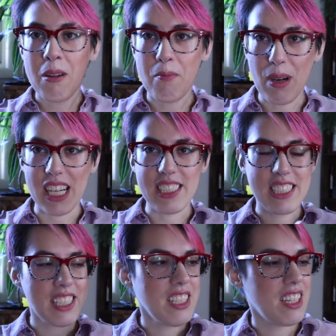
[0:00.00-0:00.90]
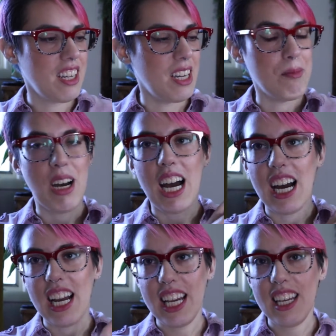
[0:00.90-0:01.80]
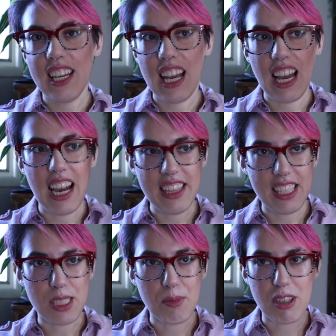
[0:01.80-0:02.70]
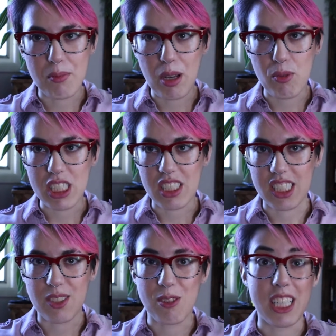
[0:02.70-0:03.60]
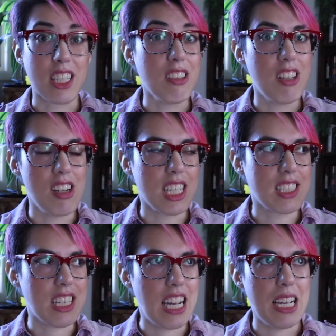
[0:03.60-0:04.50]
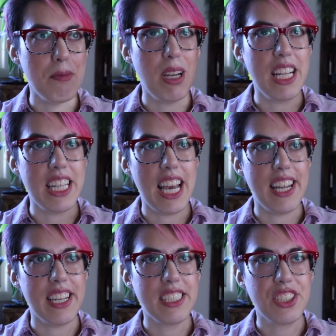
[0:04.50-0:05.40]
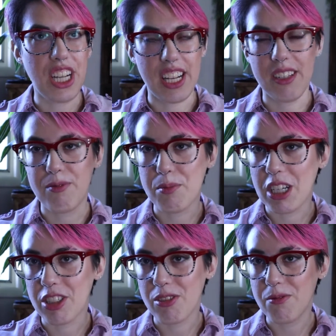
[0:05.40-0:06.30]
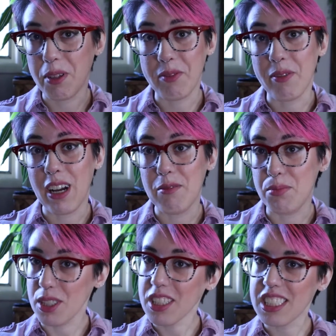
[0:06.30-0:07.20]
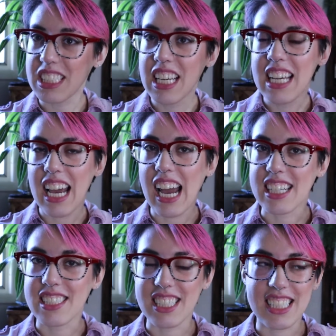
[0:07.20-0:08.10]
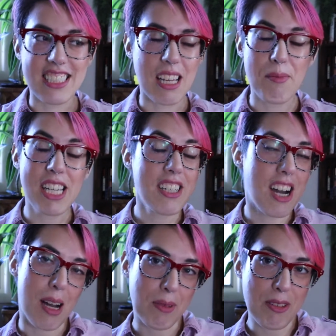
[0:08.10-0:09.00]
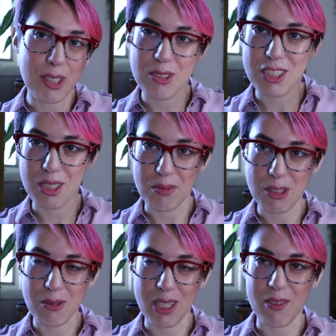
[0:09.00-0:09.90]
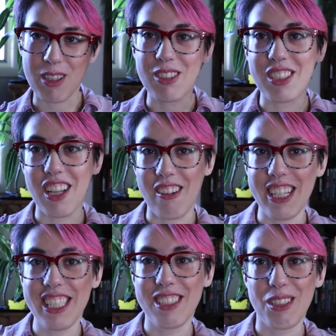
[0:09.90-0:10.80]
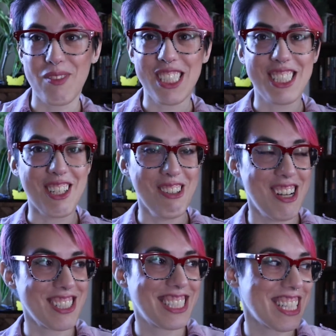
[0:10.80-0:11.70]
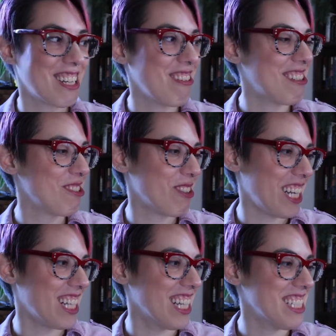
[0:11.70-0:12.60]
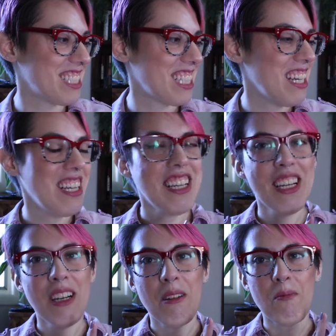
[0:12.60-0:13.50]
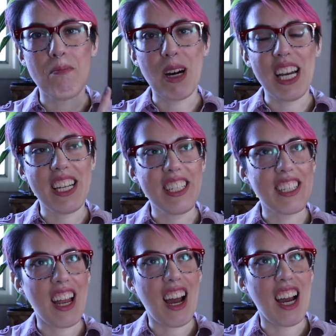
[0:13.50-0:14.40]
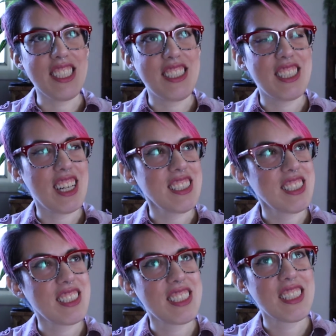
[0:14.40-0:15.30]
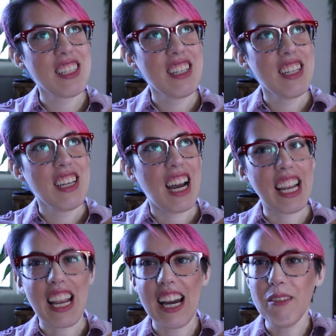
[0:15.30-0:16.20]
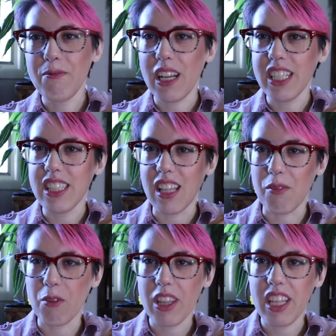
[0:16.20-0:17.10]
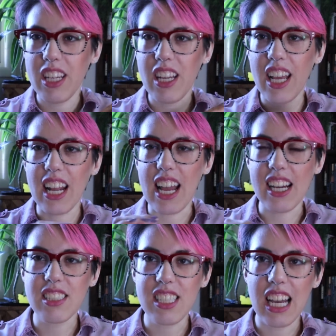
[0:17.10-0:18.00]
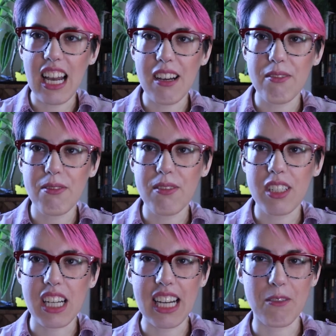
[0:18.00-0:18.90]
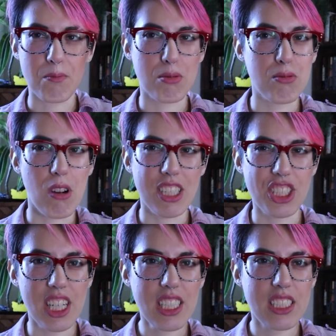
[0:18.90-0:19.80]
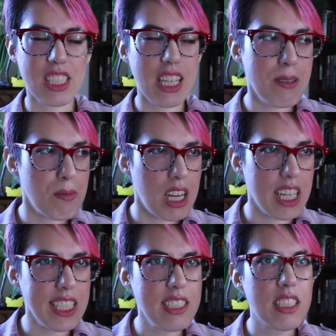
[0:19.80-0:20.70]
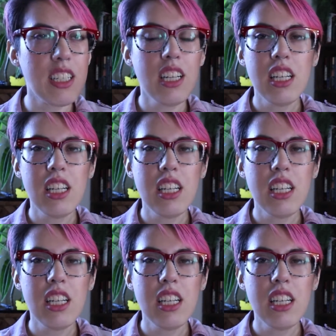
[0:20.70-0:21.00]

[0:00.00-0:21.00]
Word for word: But um, I had this book on my wish list for like the longest time, and then Shannon from one fifty-five Books actually sent me a copy, which was super sweet of her. Sorry that it took me so long to get around to reading this, but I just, I kind of fell in love with it, and I actually have a kind of project in mind.